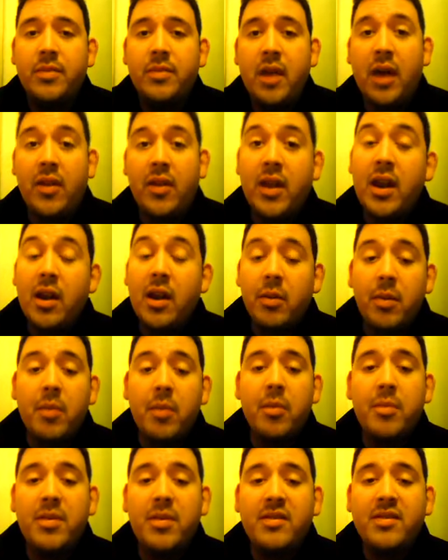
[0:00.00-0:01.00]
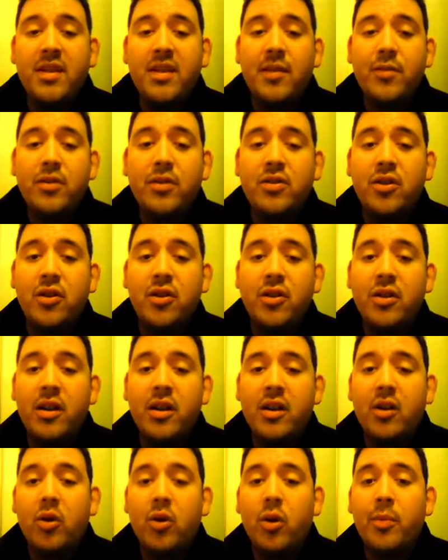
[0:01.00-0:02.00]
And then I remember BCF would turn
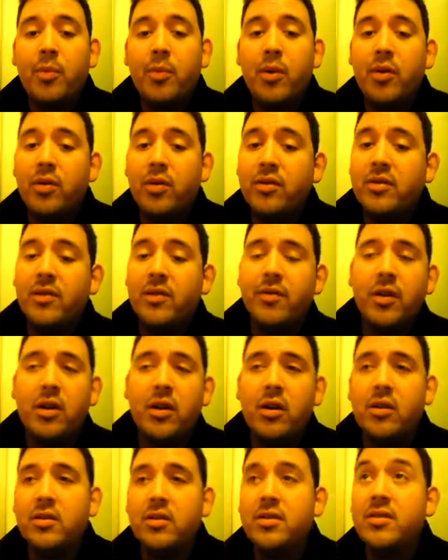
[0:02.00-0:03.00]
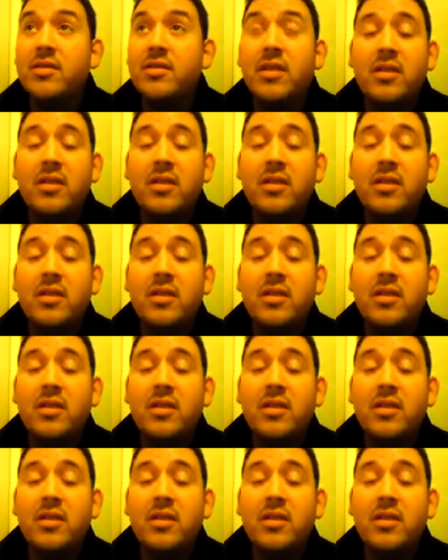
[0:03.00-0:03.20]
and incorporate those different cultures